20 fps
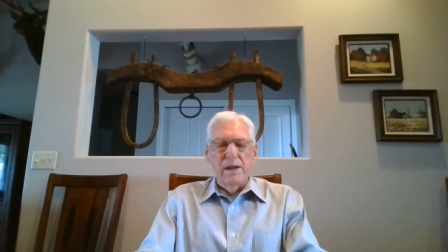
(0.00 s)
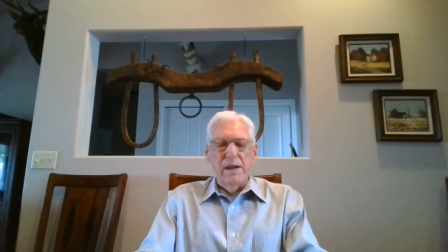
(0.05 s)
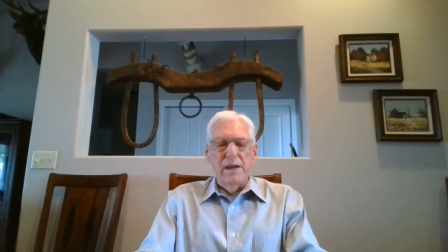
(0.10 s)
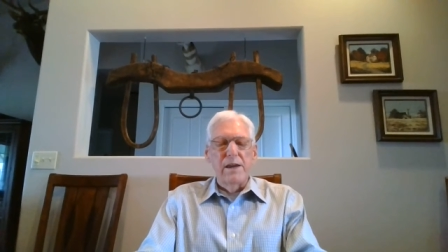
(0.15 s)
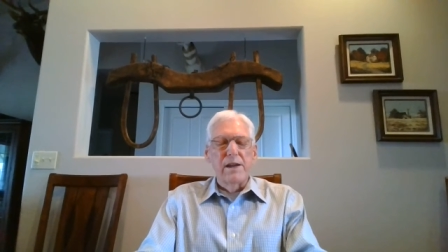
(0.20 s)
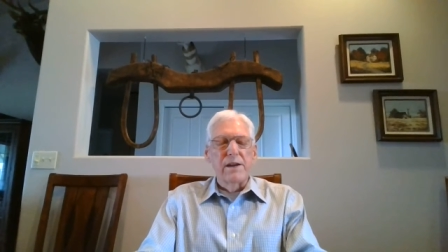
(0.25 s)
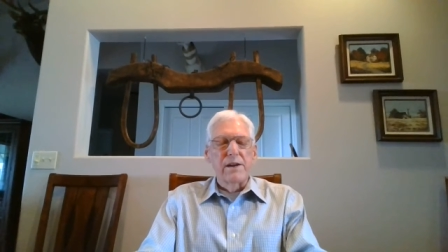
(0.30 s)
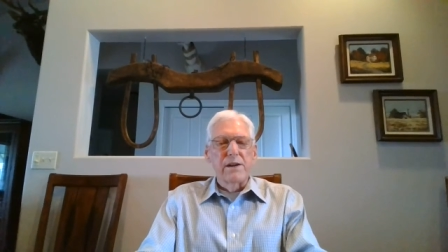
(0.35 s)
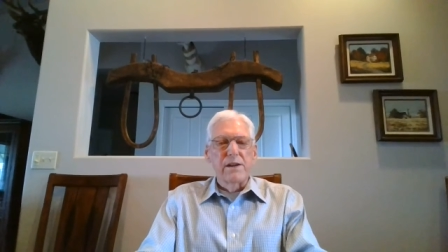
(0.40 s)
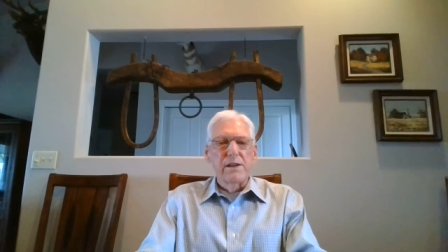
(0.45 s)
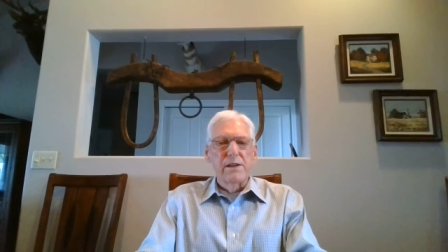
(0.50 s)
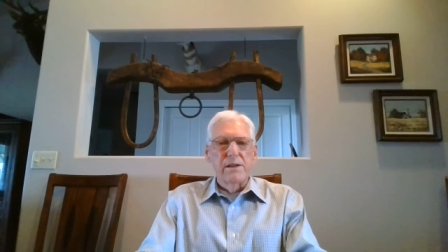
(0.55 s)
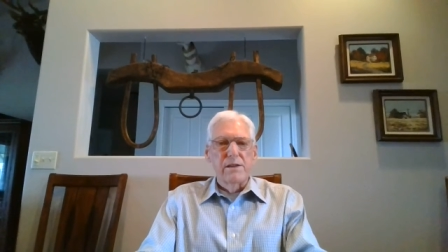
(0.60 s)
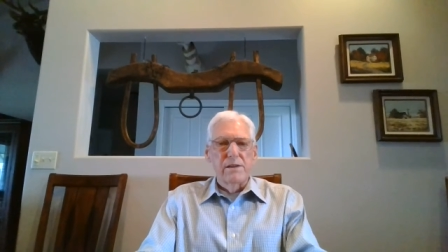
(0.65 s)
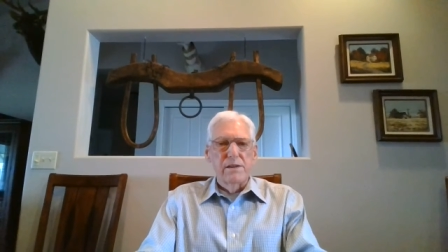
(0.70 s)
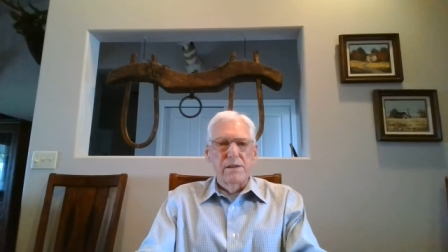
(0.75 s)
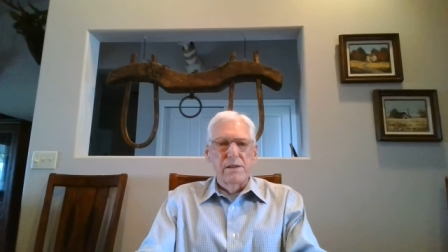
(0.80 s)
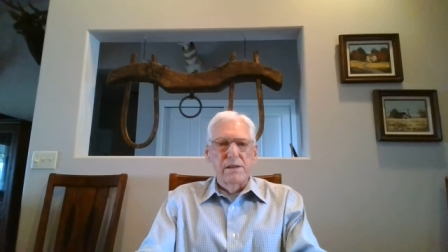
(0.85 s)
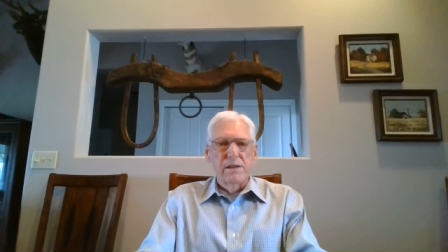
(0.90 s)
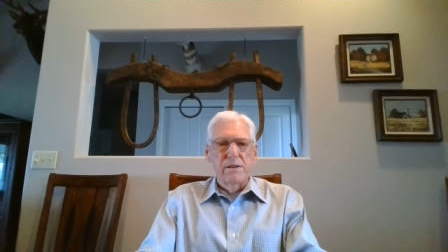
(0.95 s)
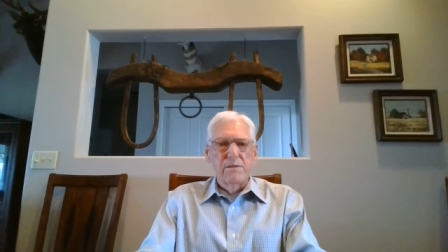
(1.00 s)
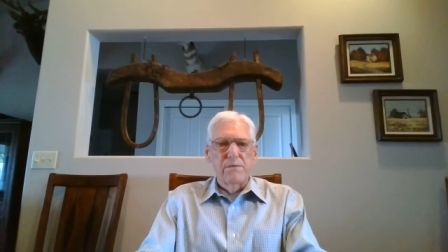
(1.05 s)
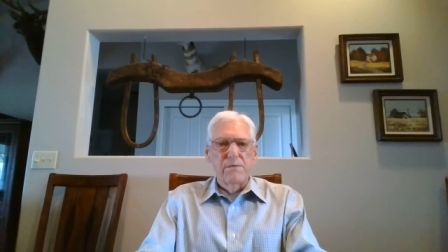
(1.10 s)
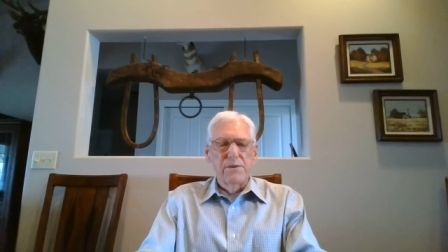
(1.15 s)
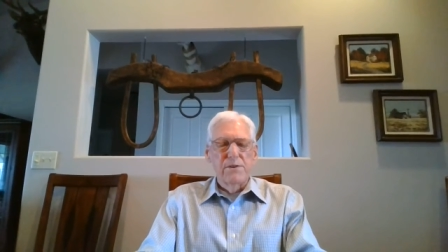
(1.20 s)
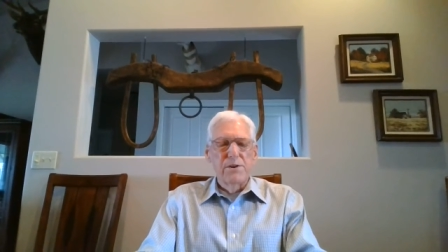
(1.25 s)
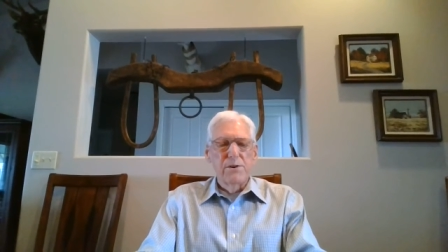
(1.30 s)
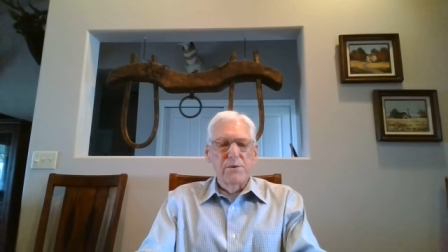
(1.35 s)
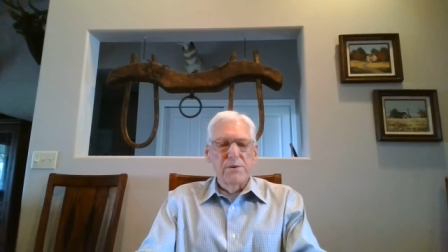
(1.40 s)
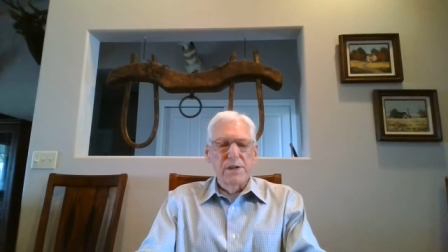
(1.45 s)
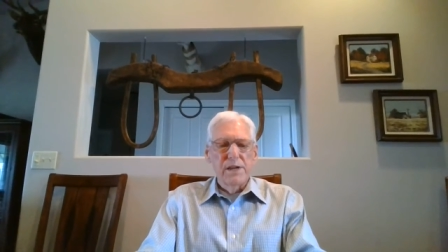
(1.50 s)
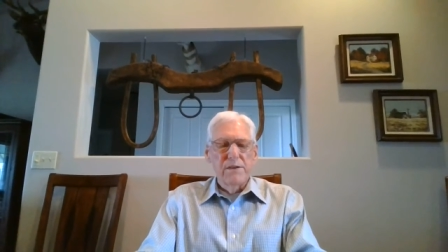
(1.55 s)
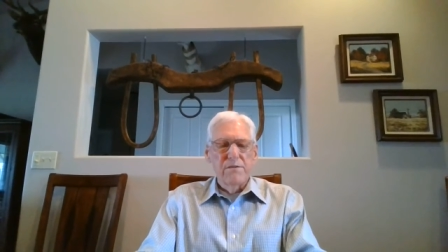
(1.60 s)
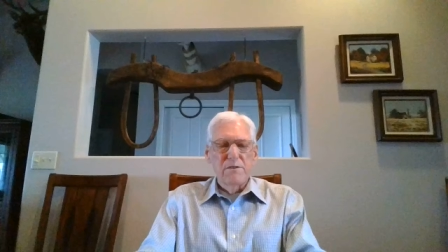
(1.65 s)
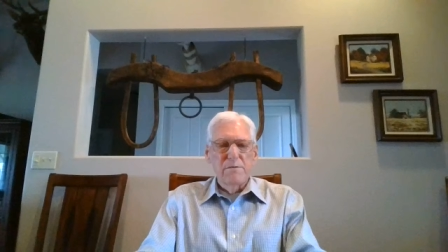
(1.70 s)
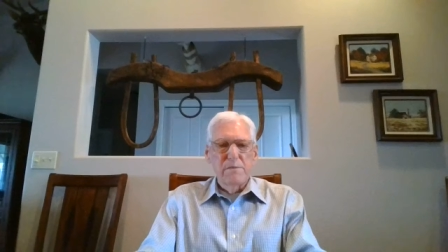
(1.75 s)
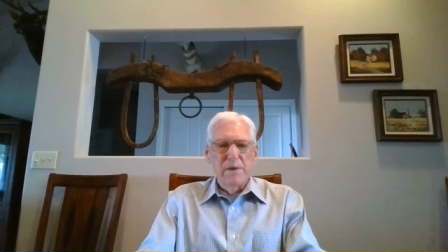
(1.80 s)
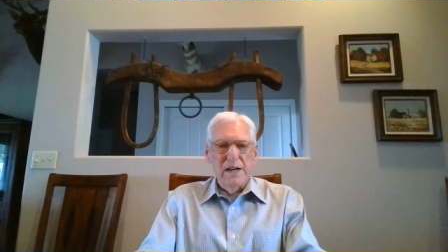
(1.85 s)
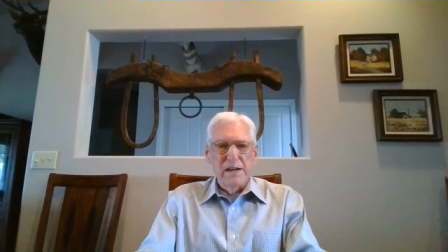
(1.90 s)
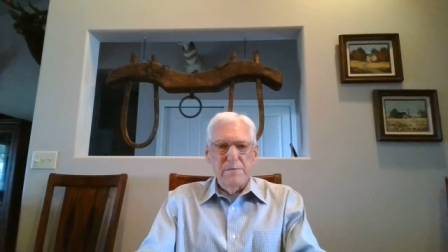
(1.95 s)
And if you don't
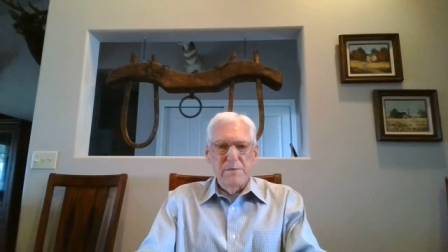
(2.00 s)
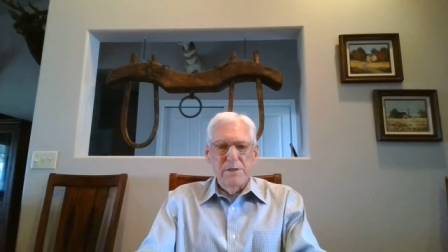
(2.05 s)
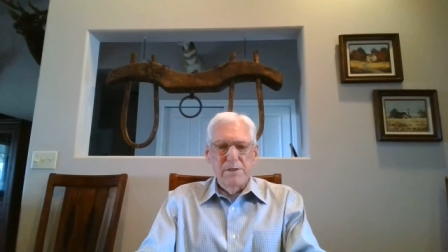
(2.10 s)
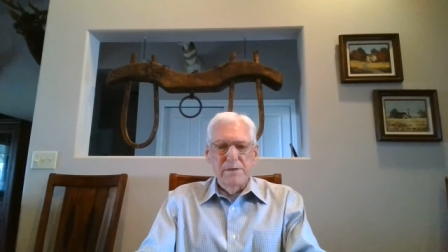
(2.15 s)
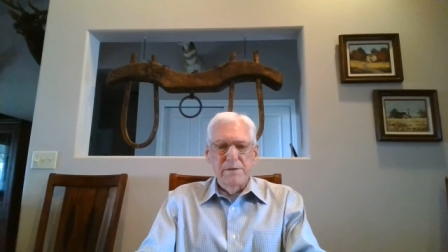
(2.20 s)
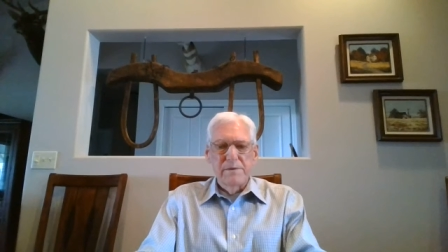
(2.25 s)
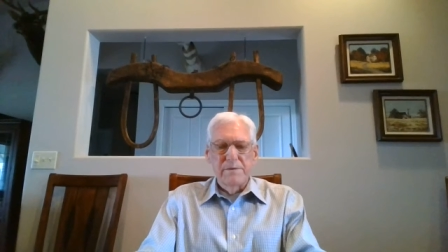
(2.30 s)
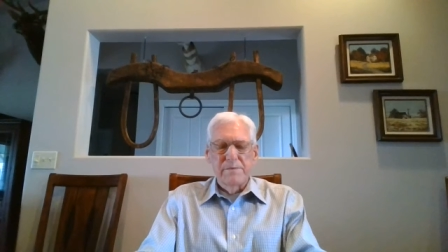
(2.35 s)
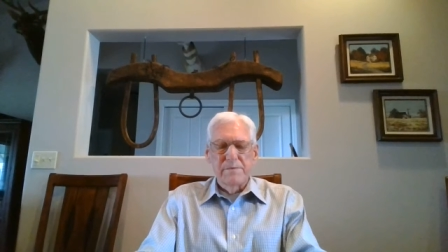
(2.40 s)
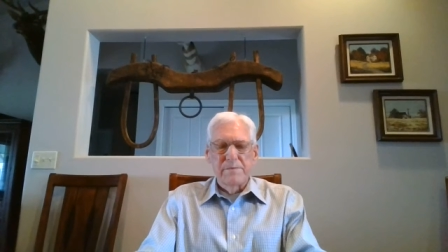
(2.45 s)
have a Bible,